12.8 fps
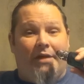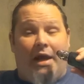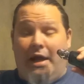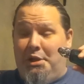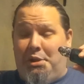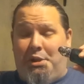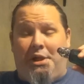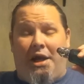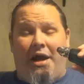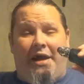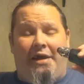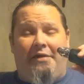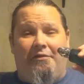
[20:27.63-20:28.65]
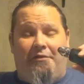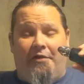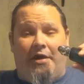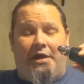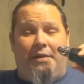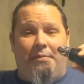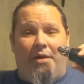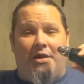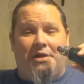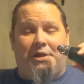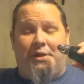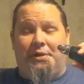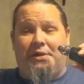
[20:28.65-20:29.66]
And giant fucking
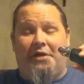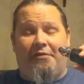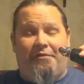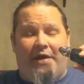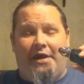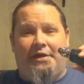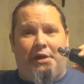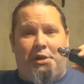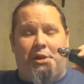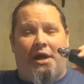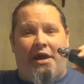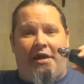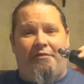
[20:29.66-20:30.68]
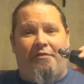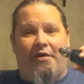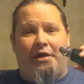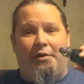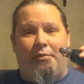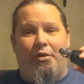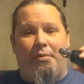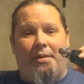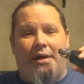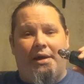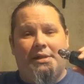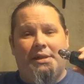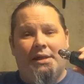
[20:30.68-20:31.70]
monsters to fight the giant fucking
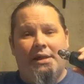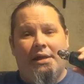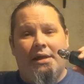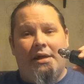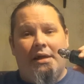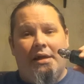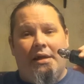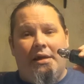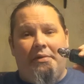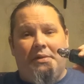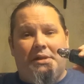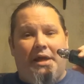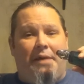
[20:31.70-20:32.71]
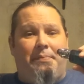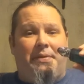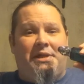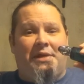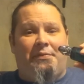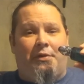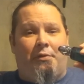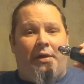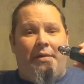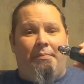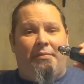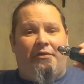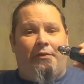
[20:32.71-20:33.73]
robots. It was like Pacific
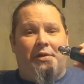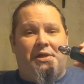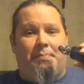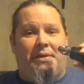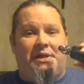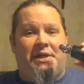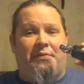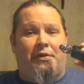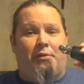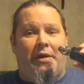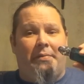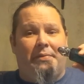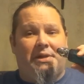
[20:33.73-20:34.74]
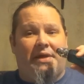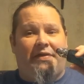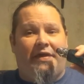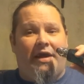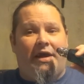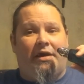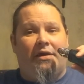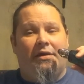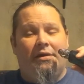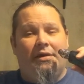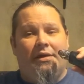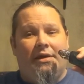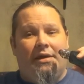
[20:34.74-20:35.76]
Rim before Pacific Rim was a thing.
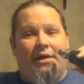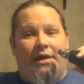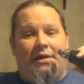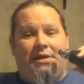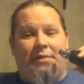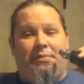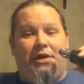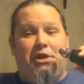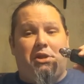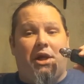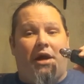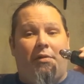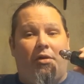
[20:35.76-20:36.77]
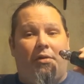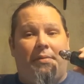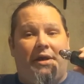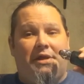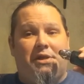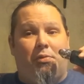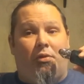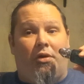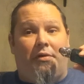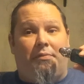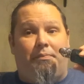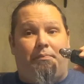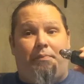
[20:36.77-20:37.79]
Except these giant robots
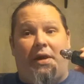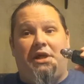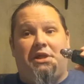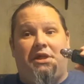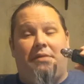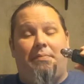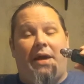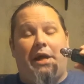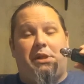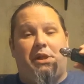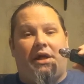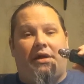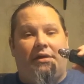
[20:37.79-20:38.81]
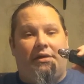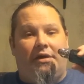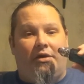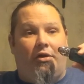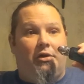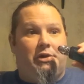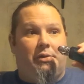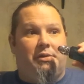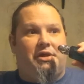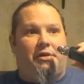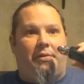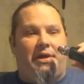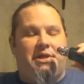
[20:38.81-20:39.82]
were based in magic and all sorts
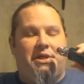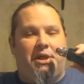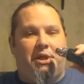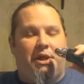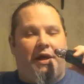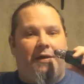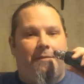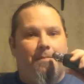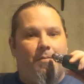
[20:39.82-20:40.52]
of crazy shit.